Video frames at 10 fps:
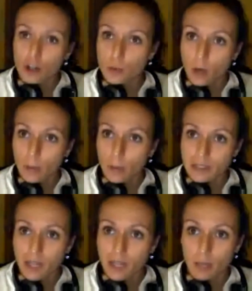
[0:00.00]
Carlos
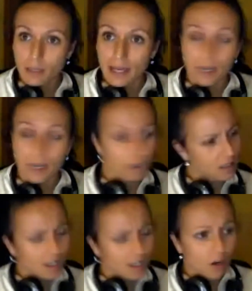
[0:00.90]
would always tell me,
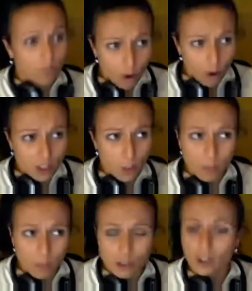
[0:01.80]
like, of
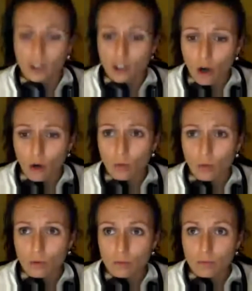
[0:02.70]
course everyone's gonna
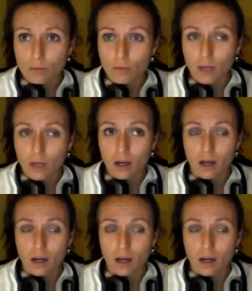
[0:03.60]
go